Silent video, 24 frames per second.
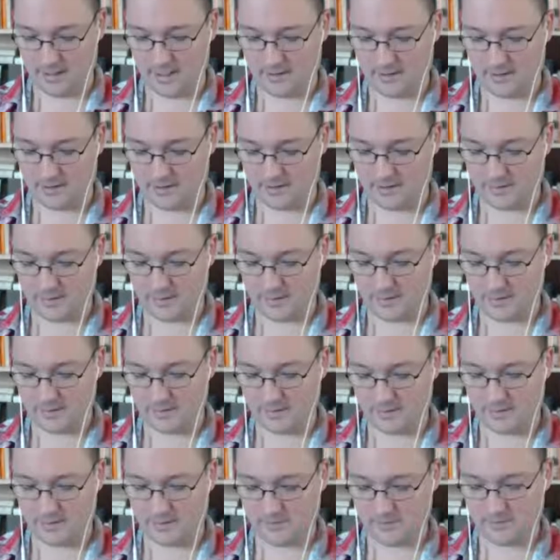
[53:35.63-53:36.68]

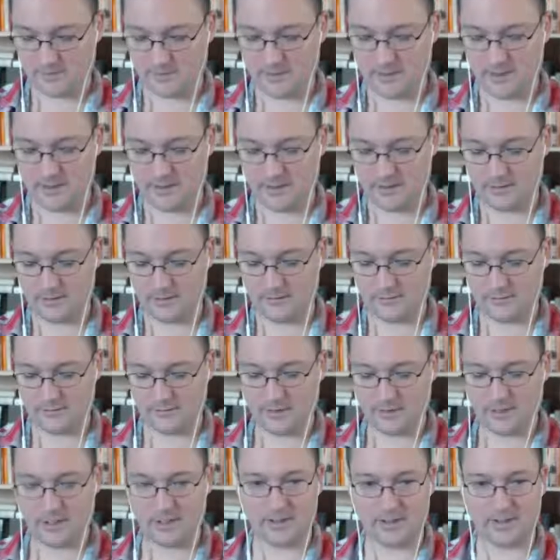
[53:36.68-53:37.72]
there's a real
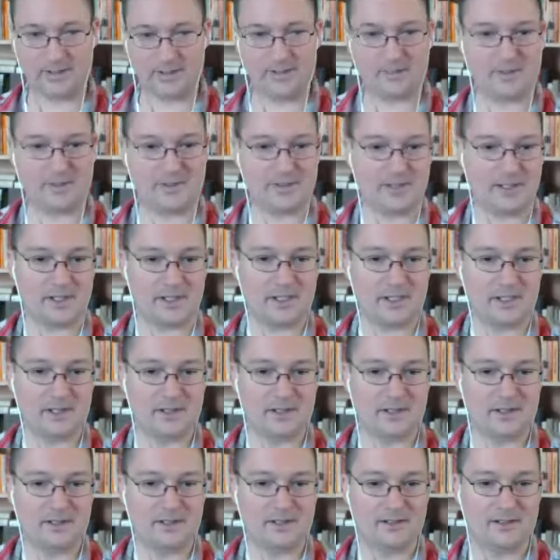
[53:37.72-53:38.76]
intimacy
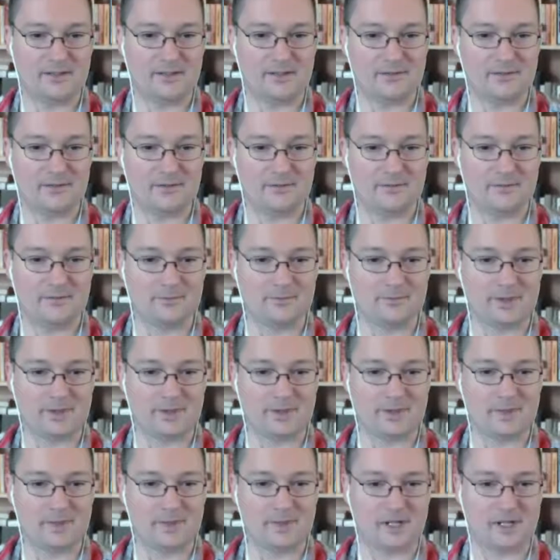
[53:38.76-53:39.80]
with
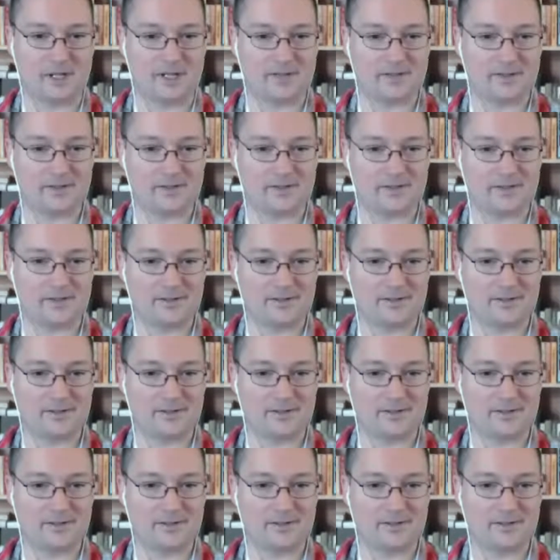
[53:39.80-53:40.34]
the inbox.